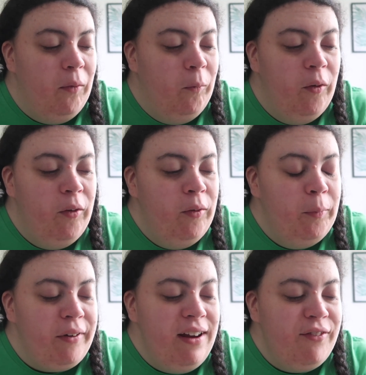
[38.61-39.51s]

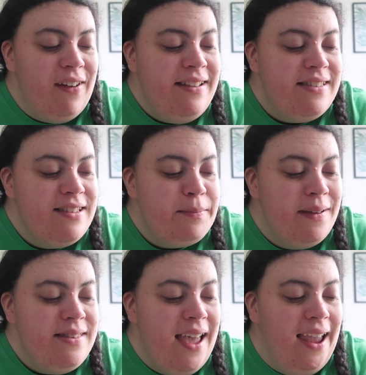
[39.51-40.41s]
wore prefaces
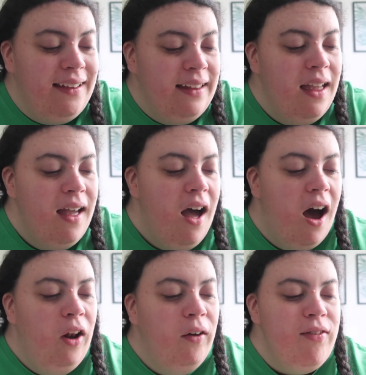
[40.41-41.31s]
by saying
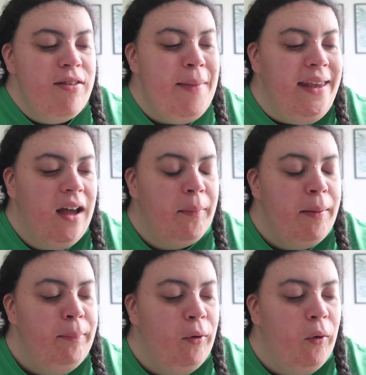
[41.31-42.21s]
a lot of this makeup
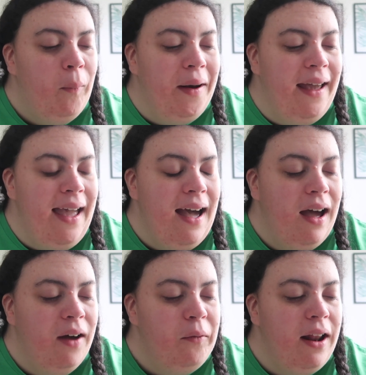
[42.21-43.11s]
I bought when I
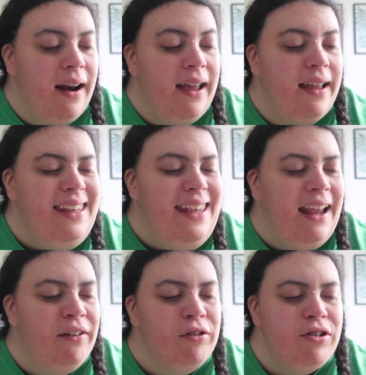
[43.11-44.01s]
like a
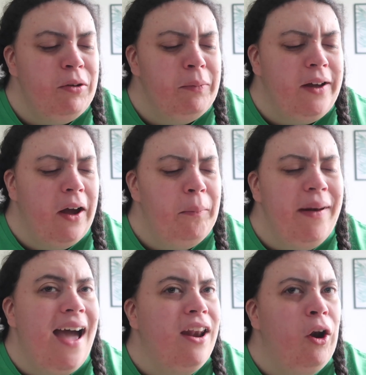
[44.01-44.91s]
year or two ago, when
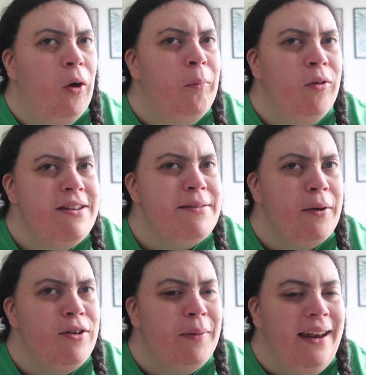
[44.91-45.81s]
I had a lot more
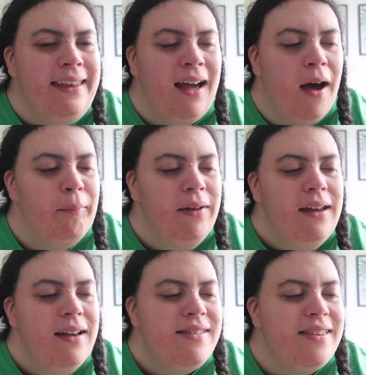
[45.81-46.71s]
disposable income.
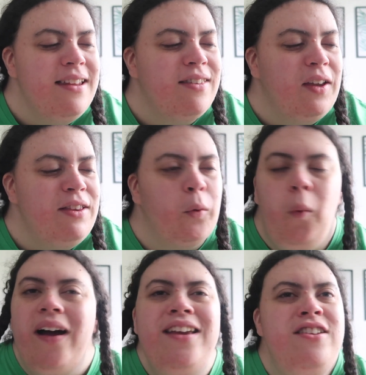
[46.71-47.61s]
So this is
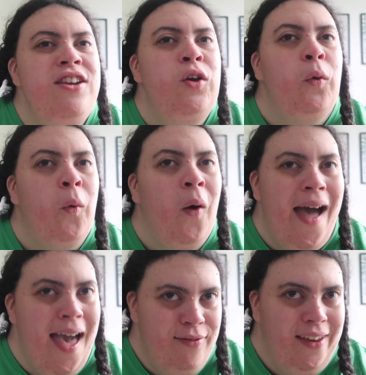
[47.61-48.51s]
quite Dior
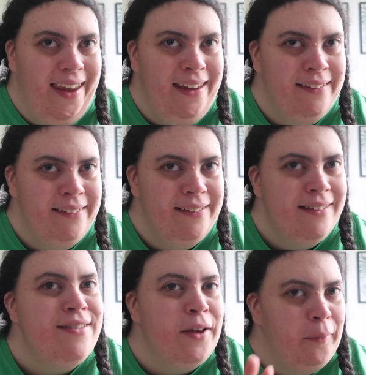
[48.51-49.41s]
heavy,
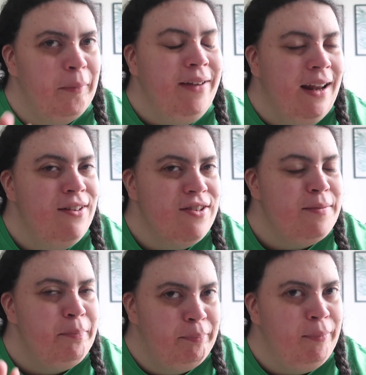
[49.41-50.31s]
so I'm gonna
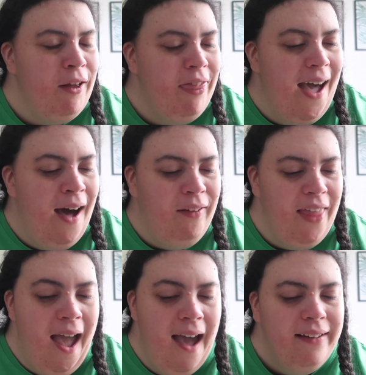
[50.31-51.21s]
just put that out
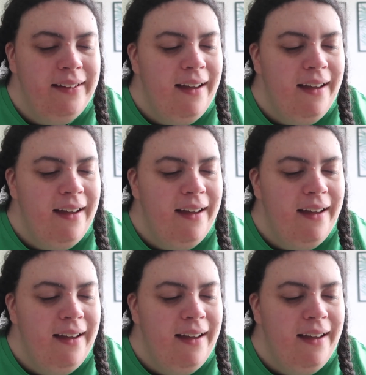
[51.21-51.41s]
there